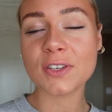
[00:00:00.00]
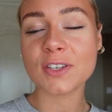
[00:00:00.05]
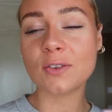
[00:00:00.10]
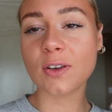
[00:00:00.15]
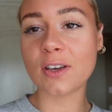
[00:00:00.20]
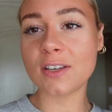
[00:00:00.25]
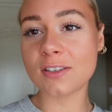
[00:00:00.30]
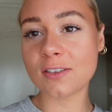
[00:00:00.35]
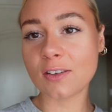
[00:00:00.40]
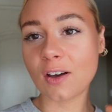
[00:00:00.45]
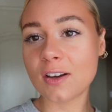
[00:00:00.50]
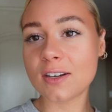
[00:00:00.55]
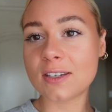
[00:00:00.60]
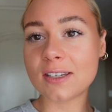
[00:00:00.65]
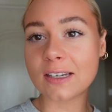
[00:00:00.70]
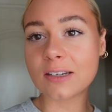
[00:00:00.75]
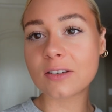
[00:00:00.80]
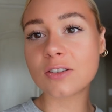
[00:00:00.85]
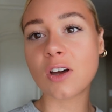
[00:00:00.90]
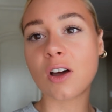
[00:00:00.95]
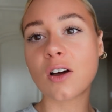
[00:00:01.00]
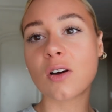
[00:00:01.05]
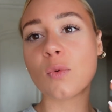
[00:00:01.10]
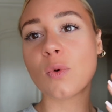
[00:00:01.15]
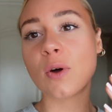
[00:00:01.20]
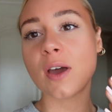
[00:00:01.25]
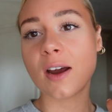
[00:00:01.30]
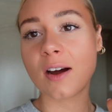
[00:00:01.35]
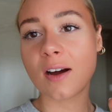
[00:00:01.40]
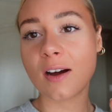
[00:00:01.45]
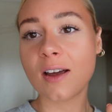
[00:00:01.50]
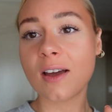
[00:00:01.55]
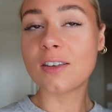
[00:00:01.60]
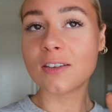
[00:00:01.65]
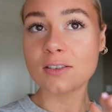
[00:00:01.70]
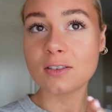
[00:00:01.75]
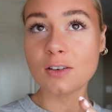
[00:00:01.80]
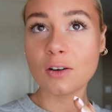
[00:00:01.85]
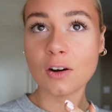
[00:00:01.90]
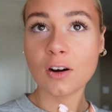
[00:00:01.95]
So I saw a TikTok where
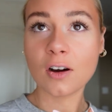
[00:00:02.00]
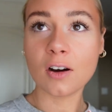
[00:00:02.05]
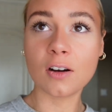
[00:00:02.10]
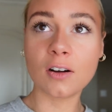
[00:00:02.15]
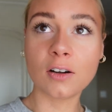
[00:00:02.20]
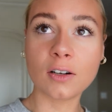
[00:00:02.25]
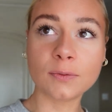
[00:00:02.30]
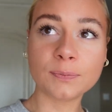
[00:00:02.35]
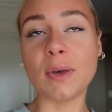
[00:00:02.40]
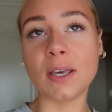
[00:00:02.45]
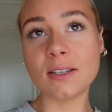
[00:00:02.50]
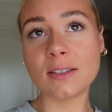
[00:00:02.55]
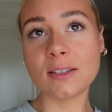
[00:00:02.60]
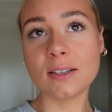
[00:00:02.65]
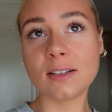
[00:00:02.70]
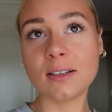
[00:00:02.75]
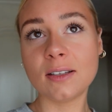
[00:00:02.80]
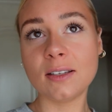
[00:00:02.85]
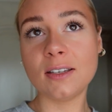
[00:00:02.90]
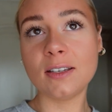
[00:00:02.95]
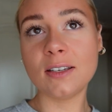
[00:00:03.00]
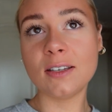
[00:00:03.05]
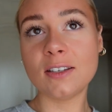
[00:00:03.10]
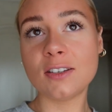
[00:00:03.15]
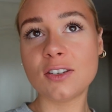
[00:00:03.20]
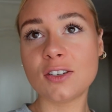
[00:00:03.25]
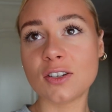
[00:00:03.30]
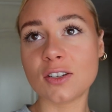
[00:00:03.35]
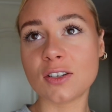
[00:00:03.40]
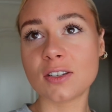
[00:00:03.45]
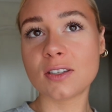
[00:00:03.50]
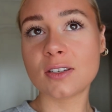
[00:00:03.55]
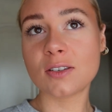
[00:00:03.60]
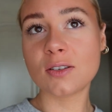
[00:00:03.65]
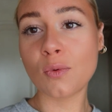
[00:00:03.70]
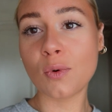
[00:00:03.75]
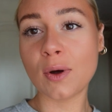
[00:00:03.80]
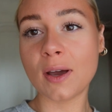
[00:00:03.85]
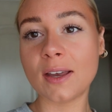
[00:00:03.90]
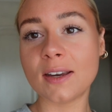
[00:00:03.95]
this girl basically just
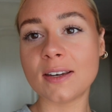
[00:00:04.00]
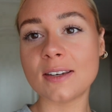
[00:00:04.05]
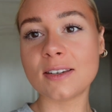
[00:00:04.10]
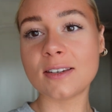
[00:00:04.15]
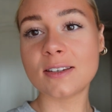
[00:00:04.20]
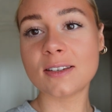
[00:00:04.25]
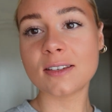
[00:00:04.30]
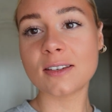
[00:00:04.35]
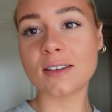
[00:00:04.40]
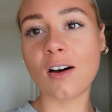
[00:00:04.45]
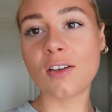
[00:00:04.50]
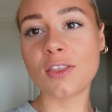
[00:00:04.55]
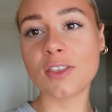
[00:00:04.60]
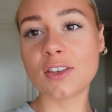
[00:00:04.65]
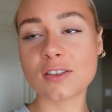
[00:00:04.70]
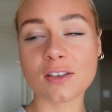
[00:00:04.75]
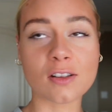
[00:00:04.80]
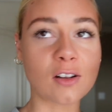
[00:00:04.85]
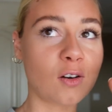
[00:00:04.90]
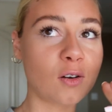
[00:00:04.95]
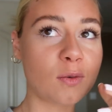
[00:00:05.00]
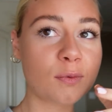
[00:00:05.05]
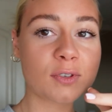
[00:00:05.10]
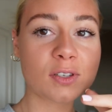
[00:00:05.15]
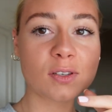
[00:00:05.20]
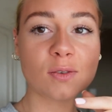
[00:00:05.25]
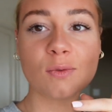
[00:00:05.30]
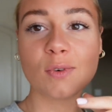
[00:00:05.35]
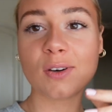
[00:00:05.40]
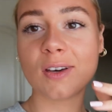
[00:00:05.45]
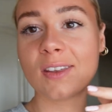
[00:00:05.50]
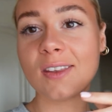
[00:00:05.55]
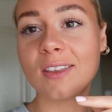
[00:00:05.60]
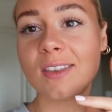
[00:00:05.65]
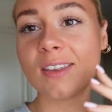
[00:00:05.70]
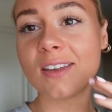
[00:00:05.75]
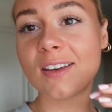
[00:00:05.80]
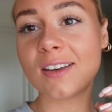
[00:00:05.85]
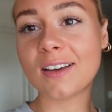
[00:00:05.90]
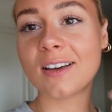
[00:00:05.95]
went on the slopes with